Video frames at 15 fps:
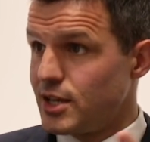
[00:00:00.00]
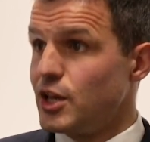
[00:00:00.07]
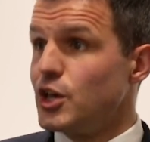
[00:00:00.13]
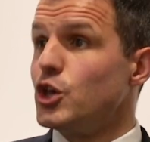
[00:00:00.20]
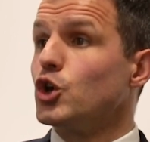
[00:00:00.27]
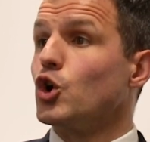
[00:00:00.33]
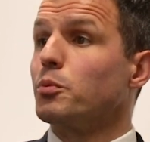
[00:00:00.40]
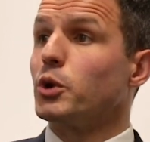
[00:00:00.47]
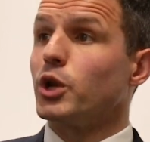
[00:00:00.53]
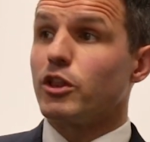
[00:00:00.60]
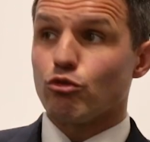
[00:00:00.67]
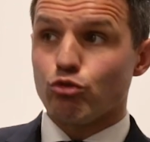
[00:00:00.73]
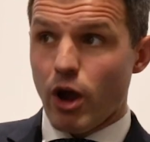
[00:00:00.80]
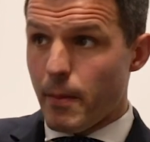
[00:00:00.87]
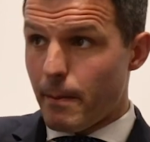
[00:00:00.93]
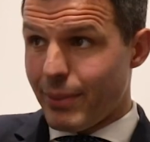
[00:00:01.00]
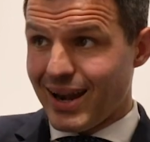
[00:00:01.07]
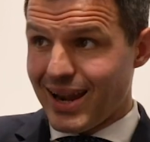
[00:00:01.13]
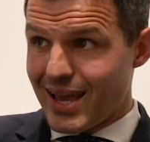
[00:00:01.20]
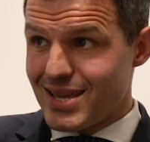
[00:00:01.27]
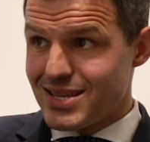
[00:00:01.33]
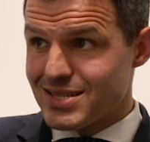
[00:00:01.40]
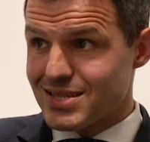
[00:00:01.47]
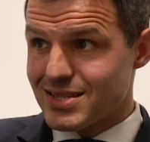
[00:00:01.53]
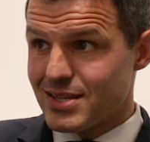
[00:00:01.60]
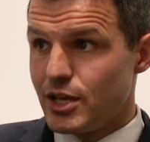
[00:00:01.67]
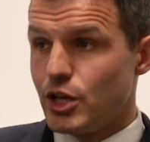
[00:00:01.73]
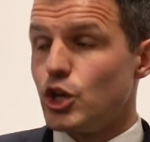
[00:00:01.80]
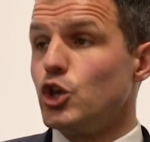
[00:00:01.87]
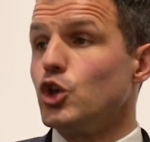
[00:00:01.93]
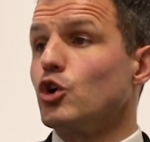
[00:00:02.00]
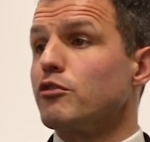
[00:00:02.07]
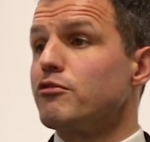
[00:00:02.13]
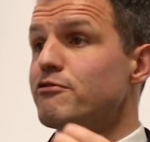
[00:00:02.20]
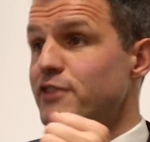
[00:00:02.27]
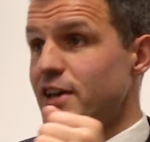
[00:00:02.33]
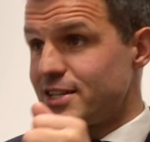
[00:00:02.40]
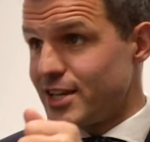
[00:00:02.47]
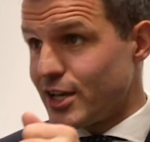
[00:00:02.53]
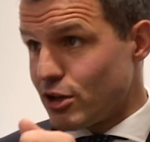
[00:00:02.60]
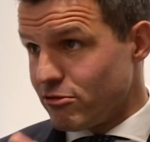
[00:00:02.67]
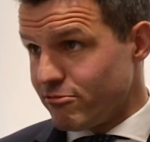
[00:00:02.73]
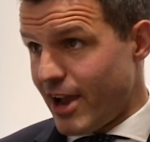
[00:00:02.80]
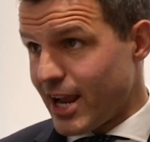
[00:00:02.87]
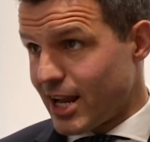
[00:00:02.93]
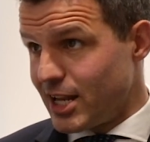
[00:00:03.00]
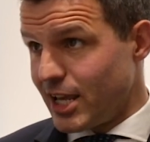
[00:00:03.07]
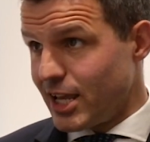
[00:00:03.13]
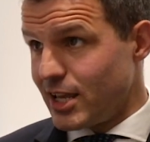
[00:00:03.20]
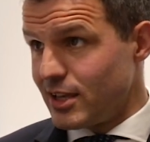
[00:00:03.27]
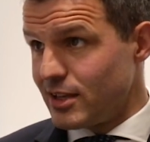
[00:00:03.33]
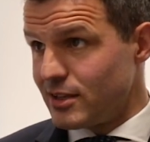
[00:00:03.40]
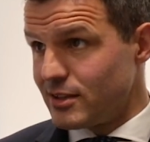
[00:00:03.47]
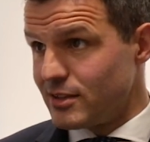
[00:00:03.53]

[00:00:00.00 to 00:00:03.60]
you've got to put it in the right place, you've got to fix it correctly,